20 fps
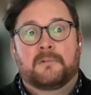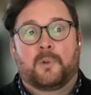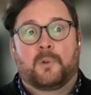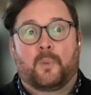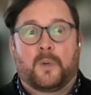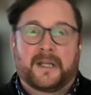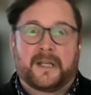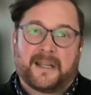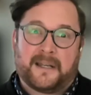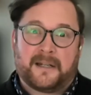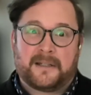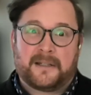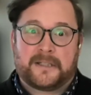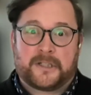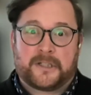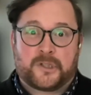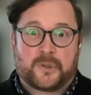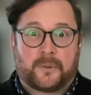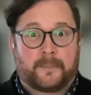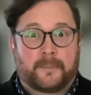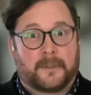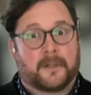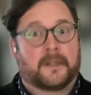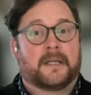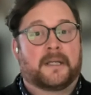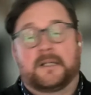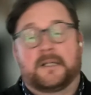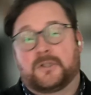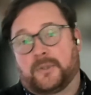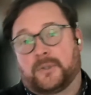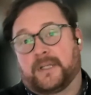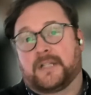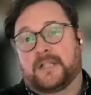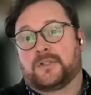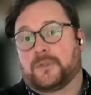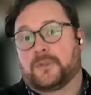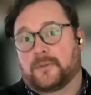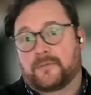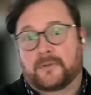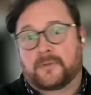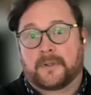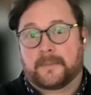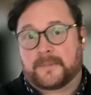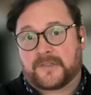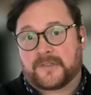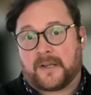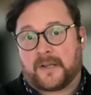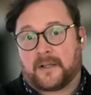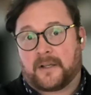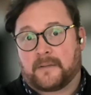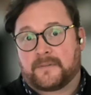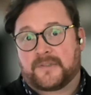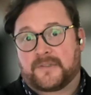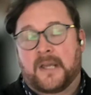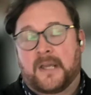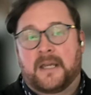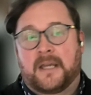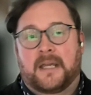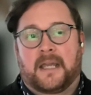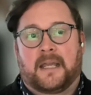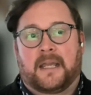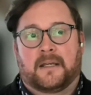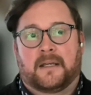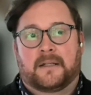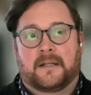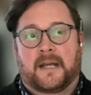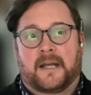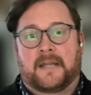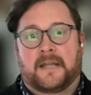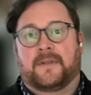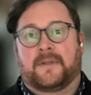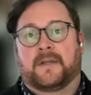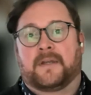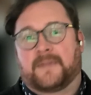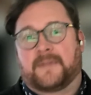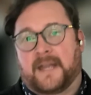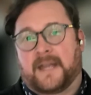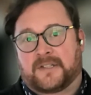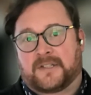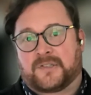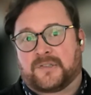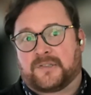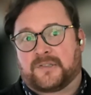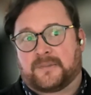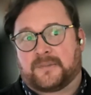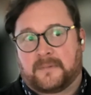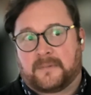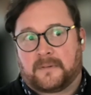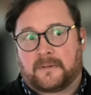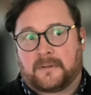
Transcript: what kind of digital marketing do they do for themselves? And I think that's